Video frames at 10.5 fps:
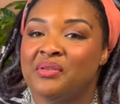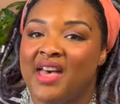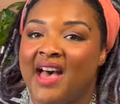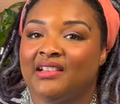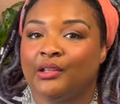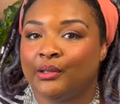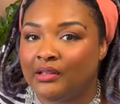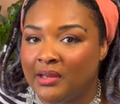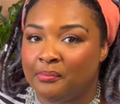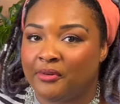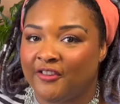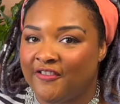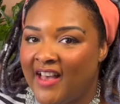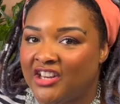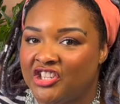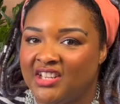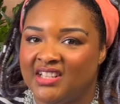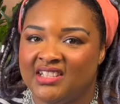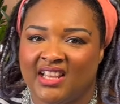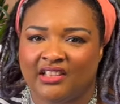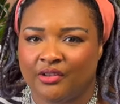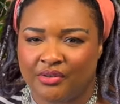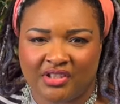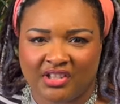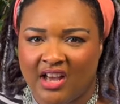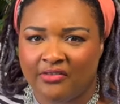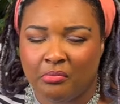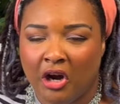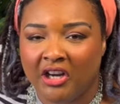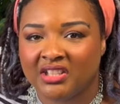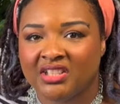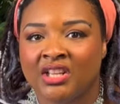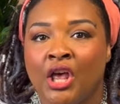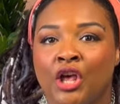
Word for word: that little imperfections like little scuff marks